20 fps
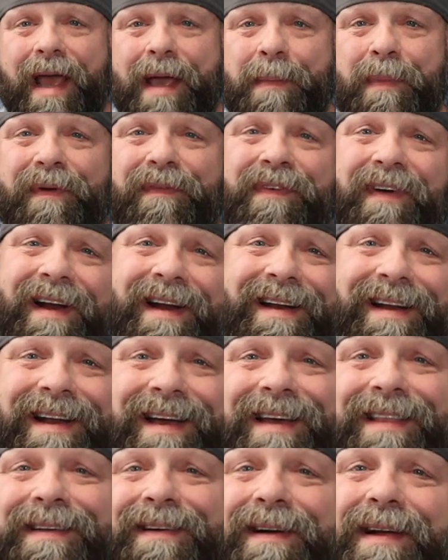table for
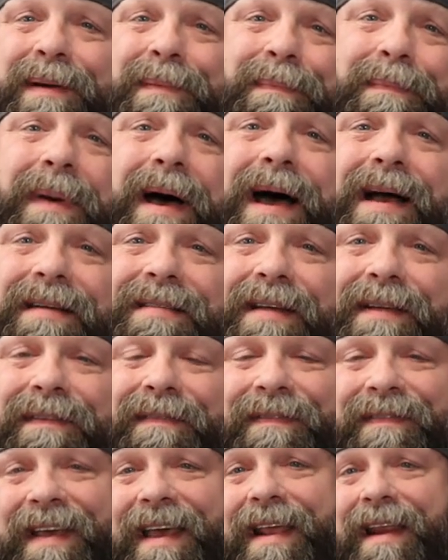another
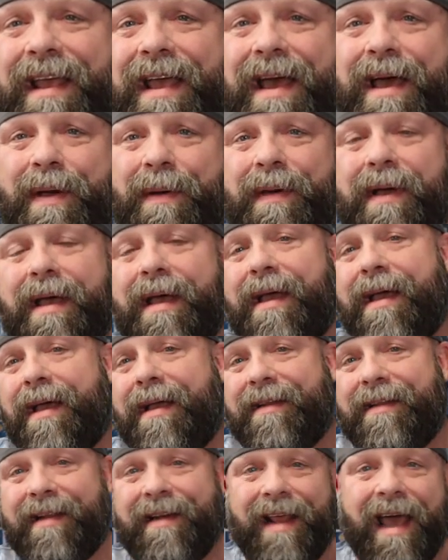unboxing video.
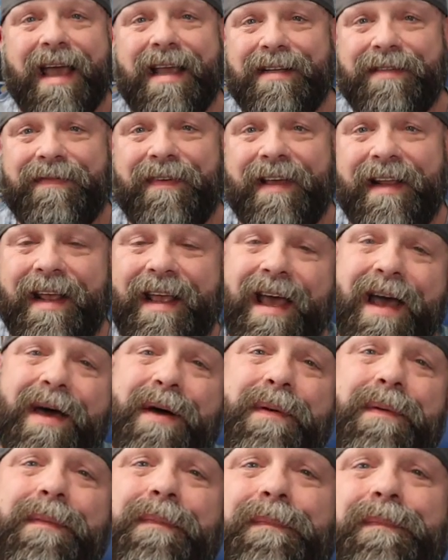Today's
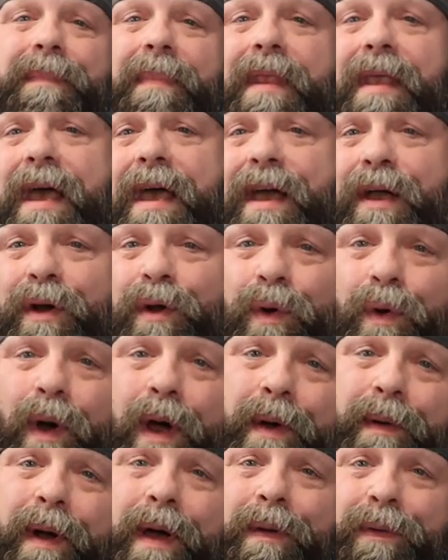video,
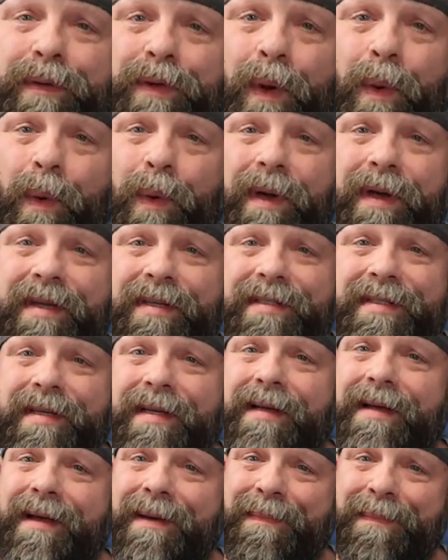Chrono
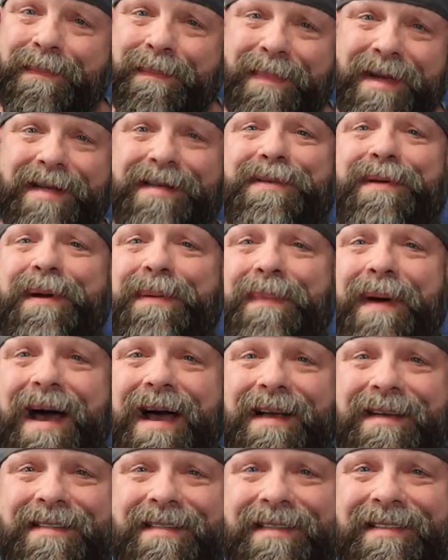Toys Mystery
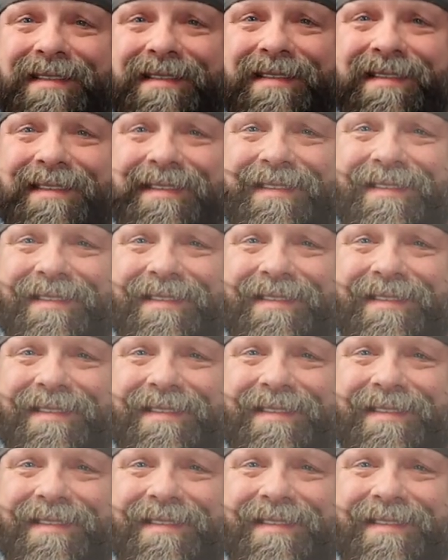Boxes.